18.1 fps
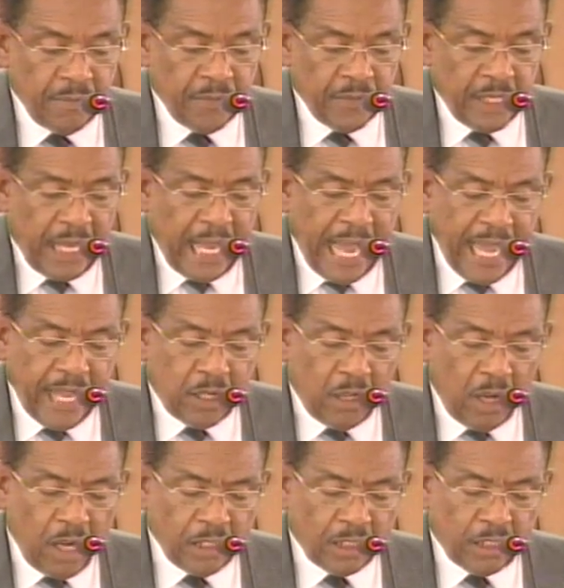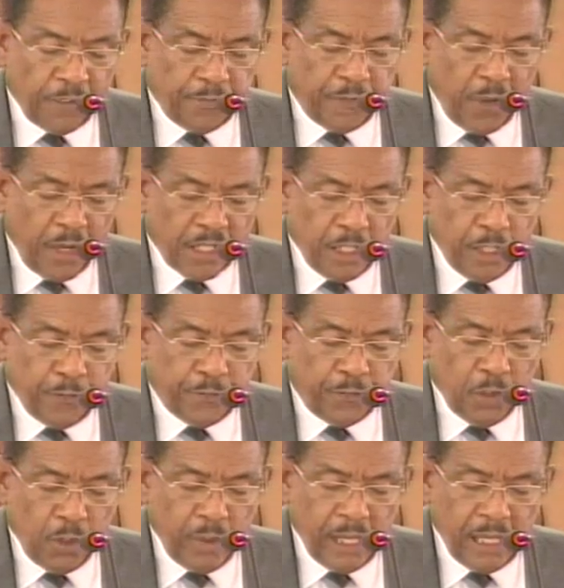The high cost of fossil
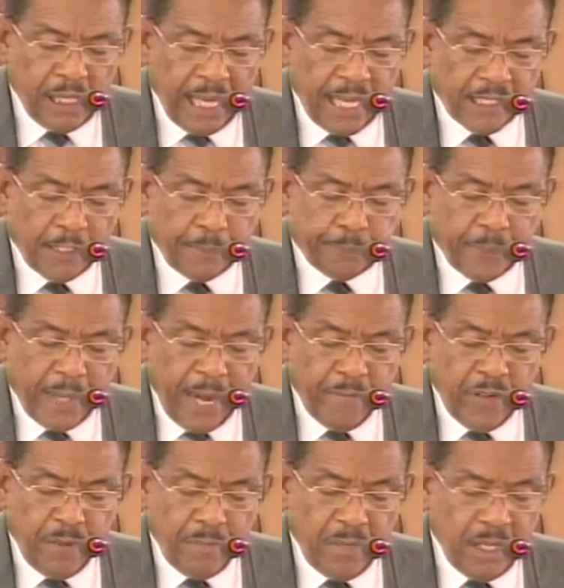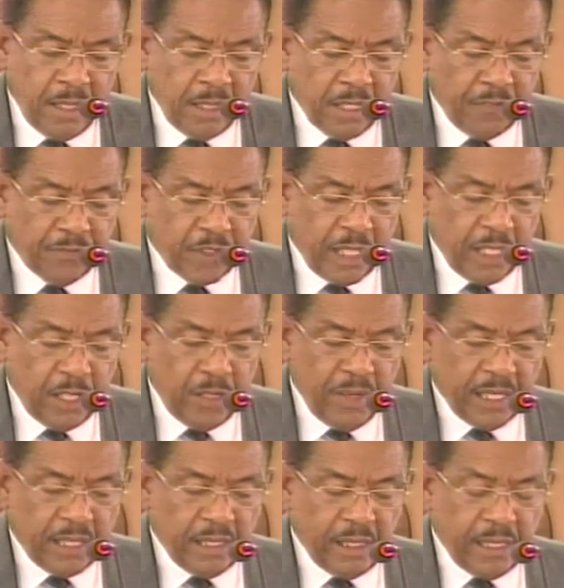fuel as a primary means of
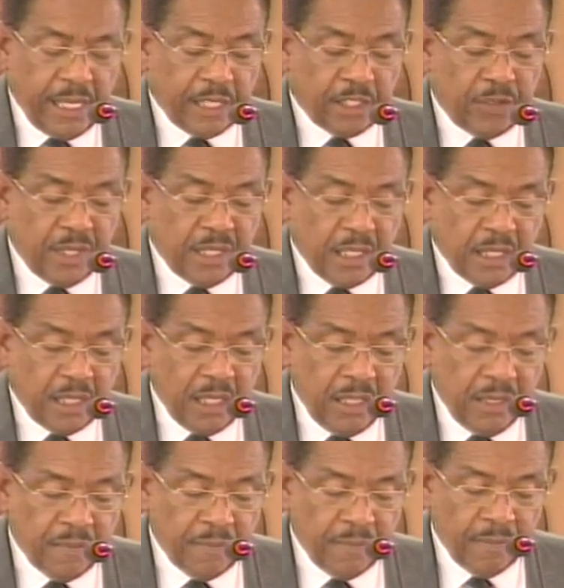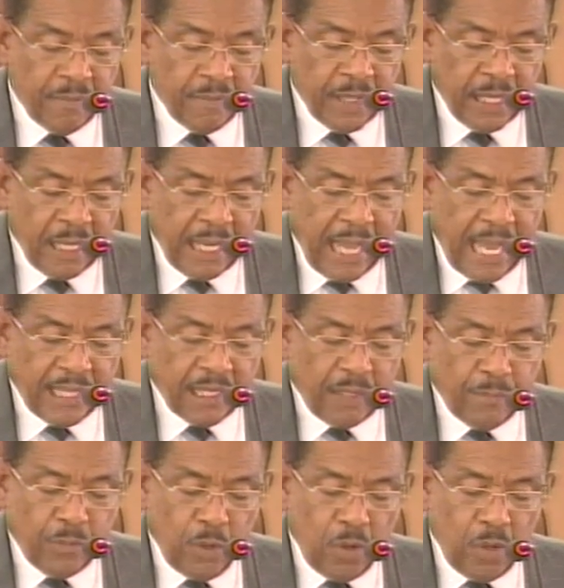generating electricity has
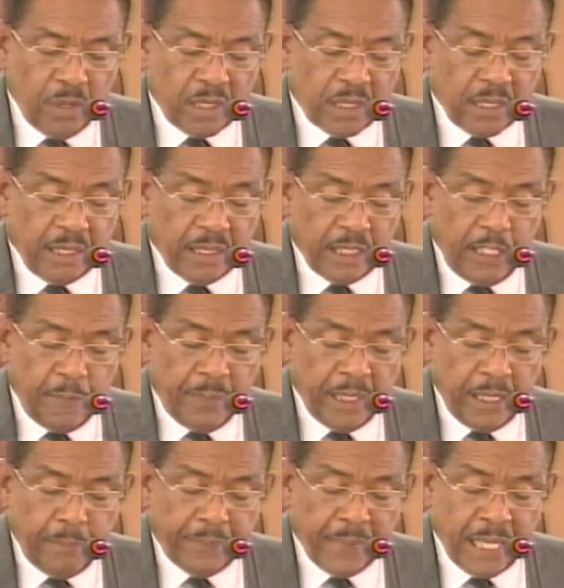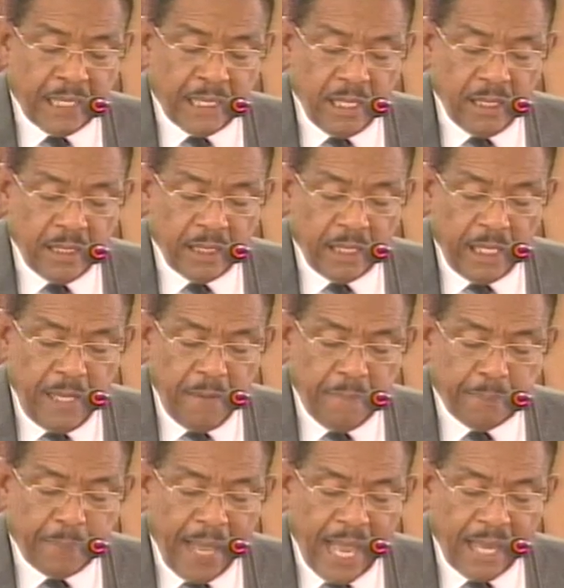a most debilitating
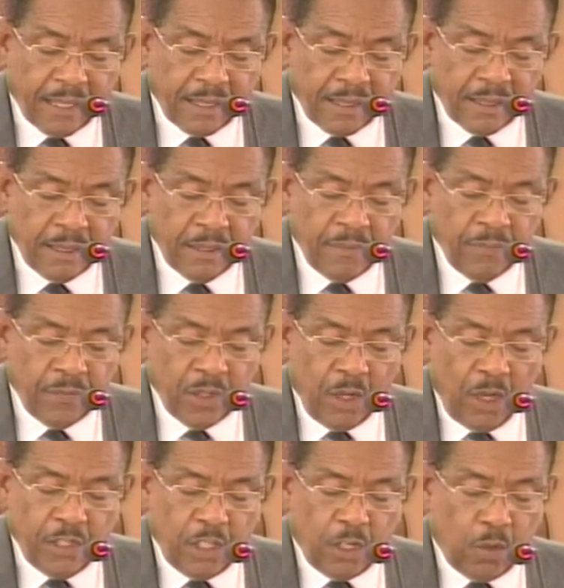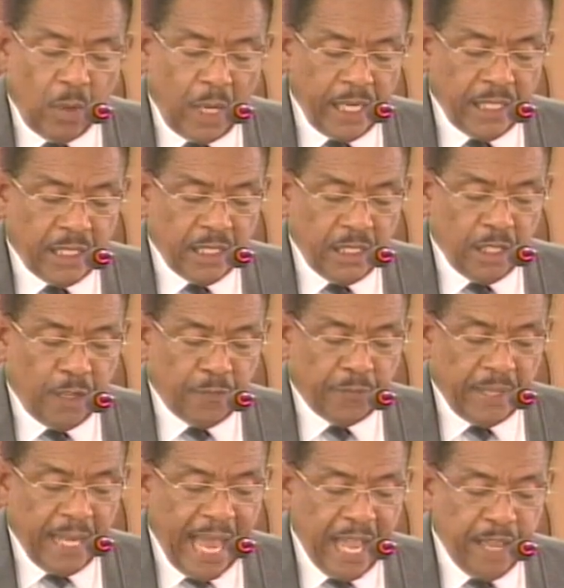impact on the quality
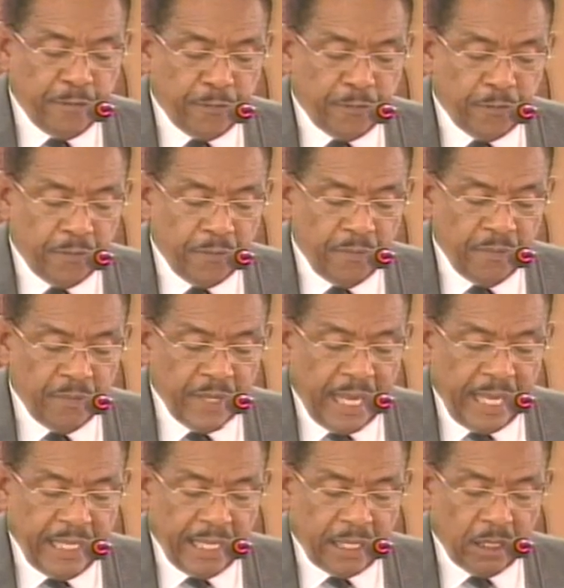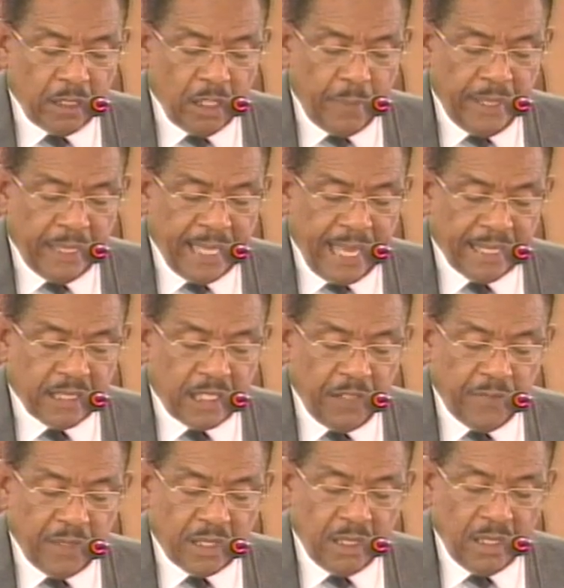of life and economic
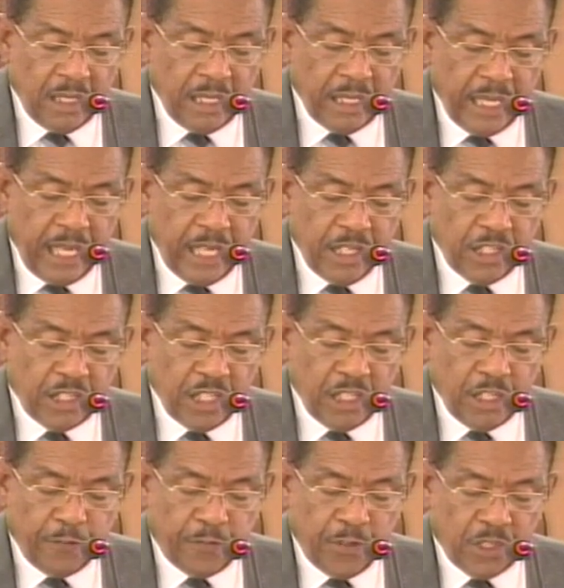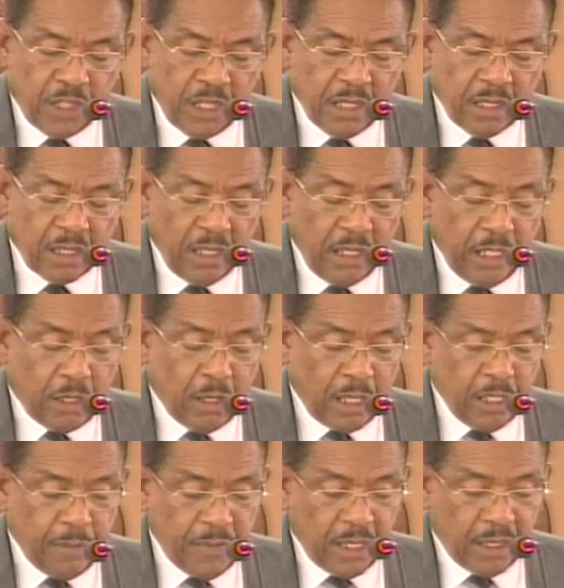activity in energy-deficient
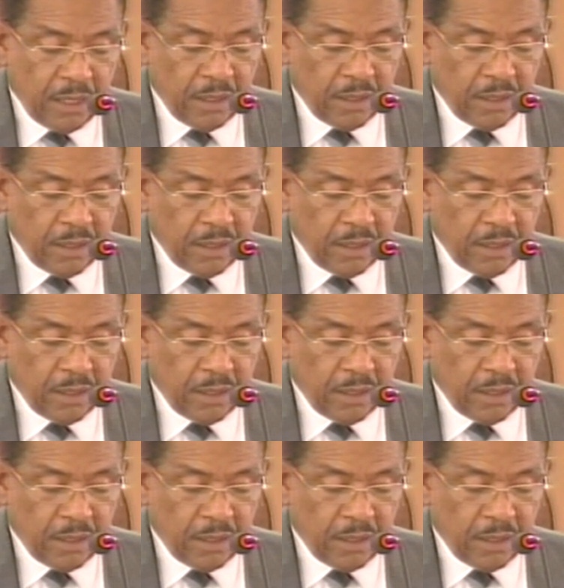economies.